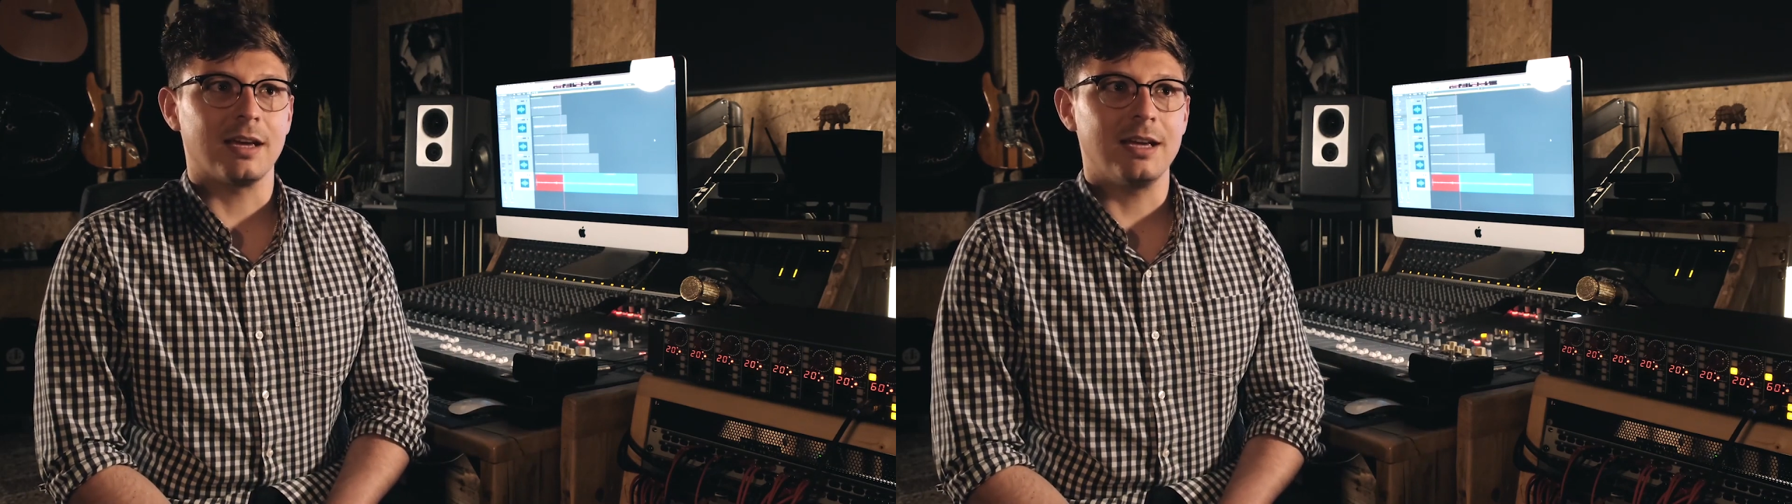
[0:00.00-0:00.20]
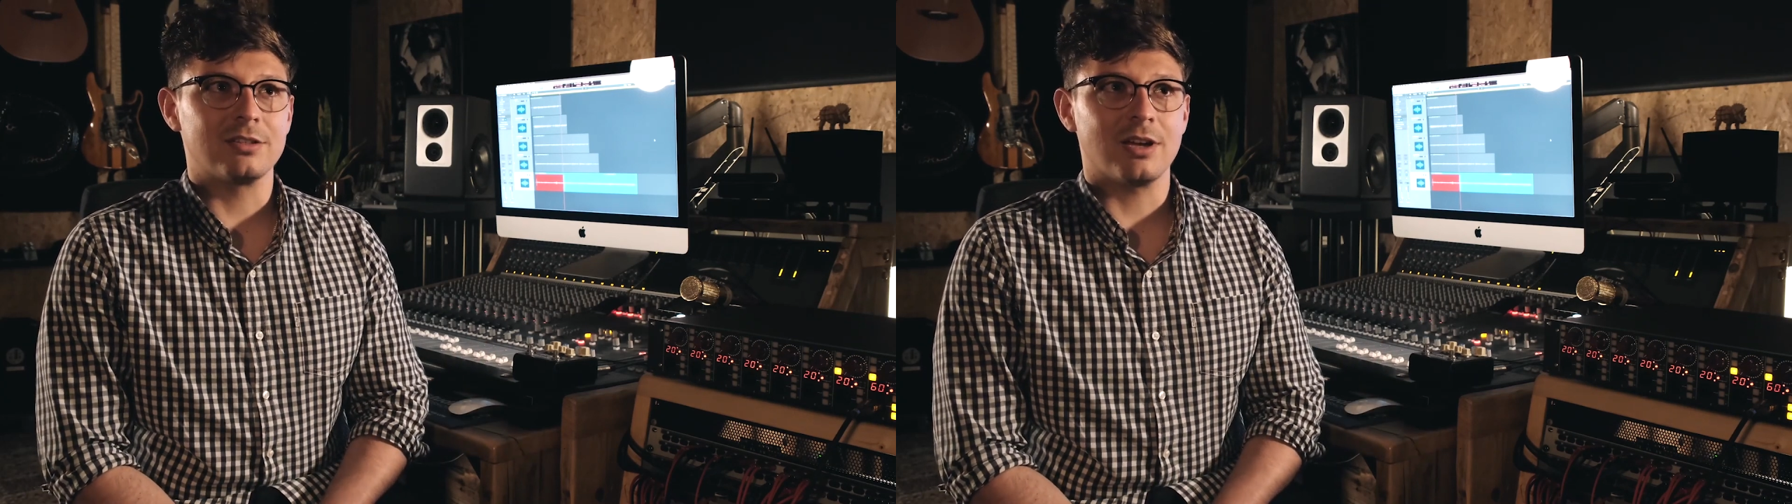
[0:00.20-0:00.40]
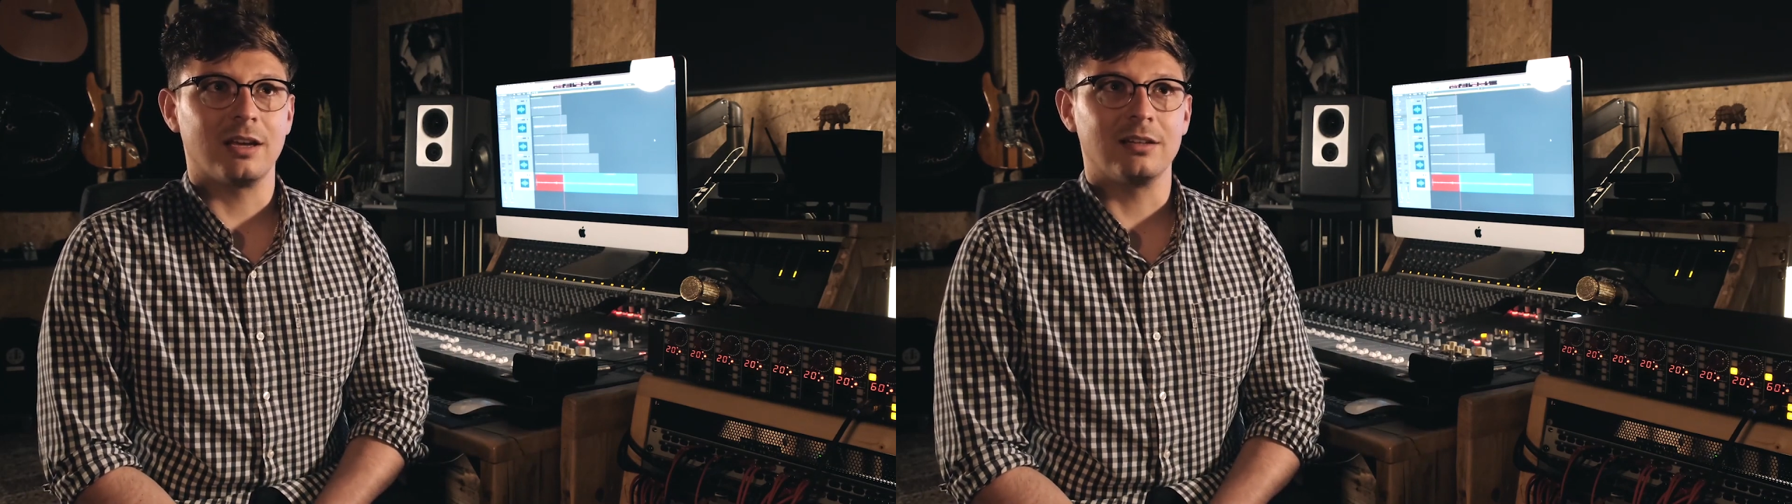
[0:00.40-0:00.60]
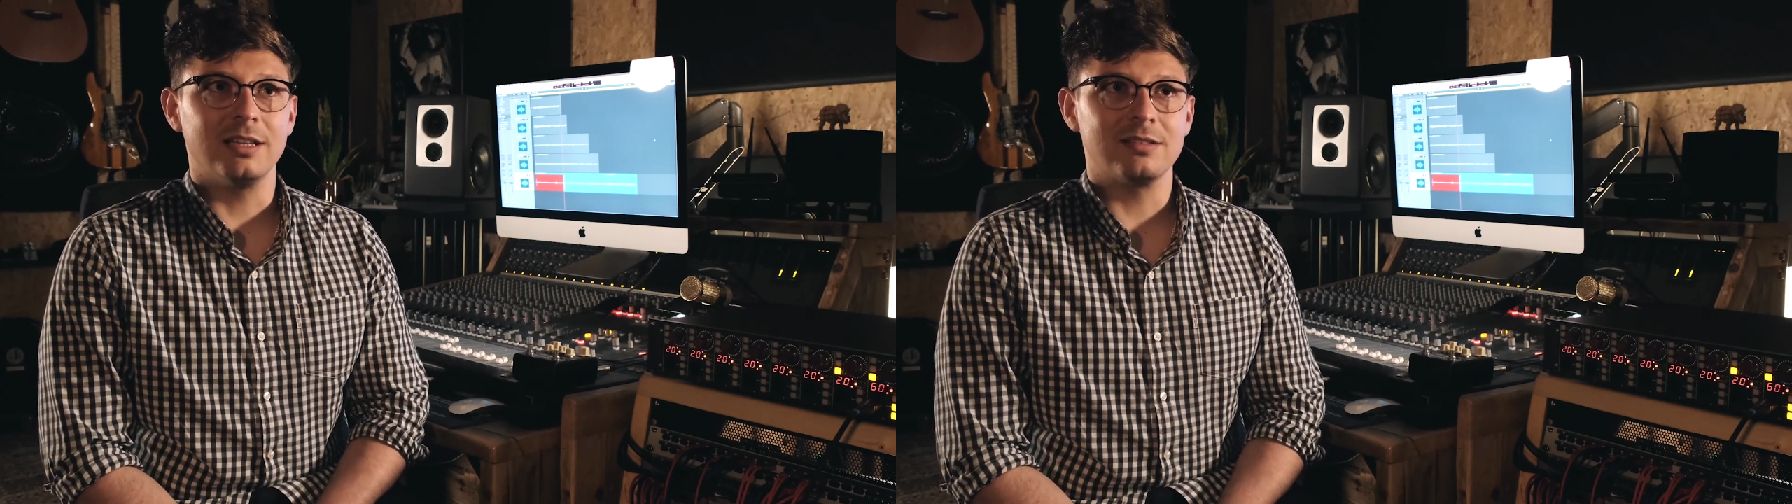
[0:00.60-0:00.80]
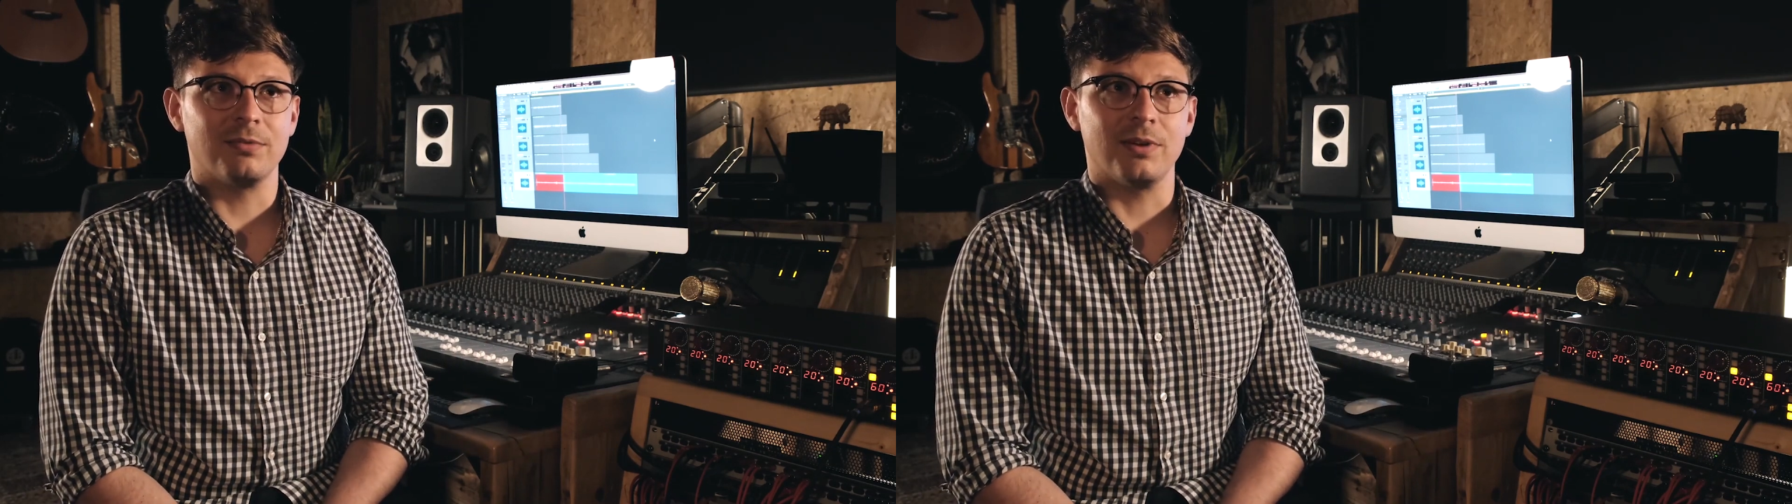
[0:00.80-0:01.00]
8-channel
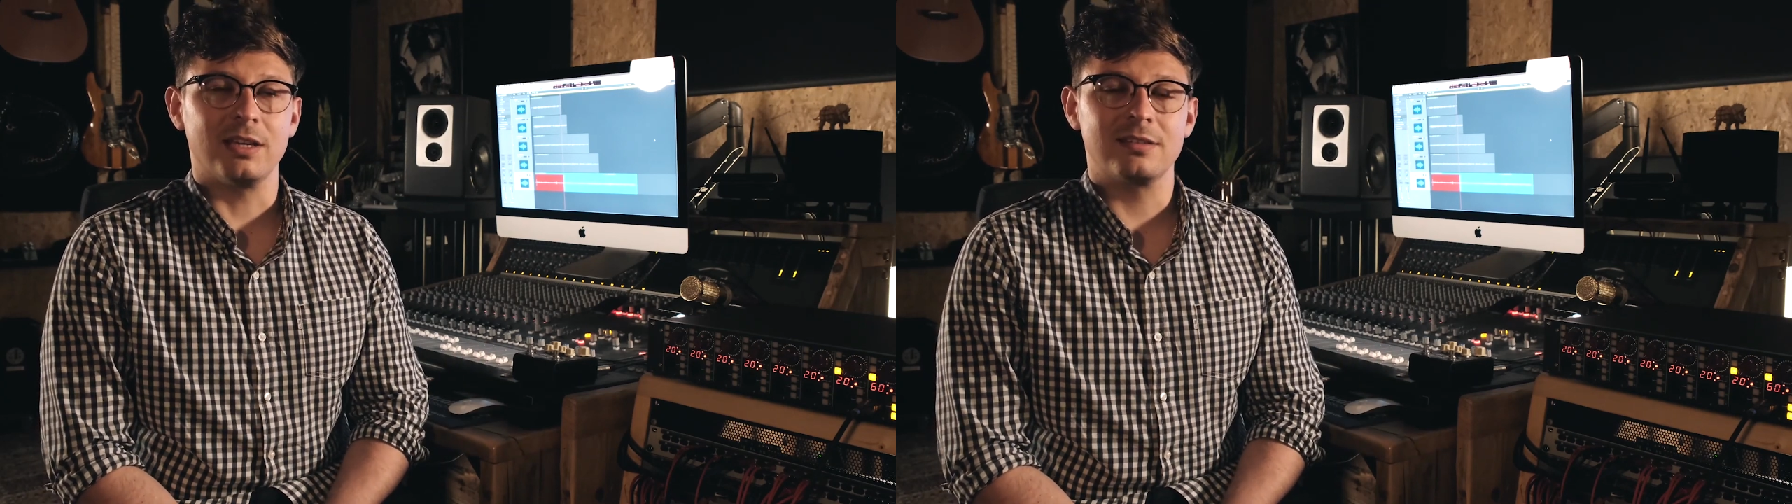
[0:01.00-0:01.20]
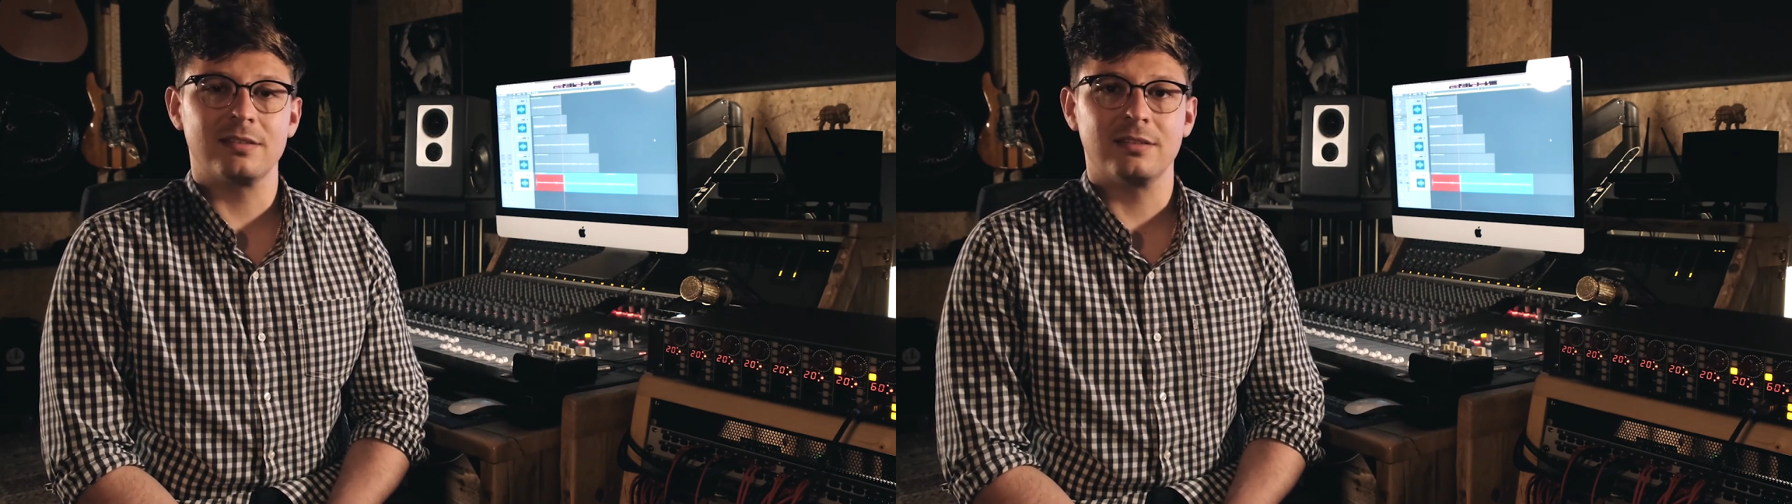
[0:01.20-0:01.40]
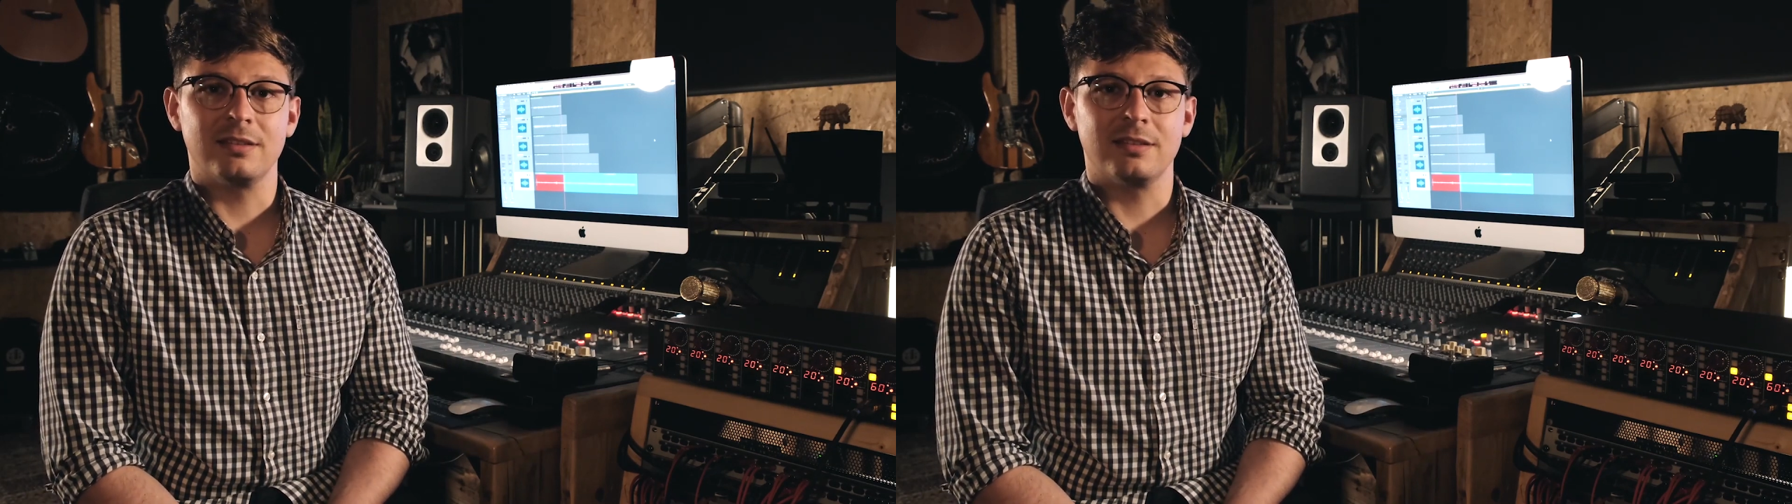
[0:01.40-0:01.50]
interface,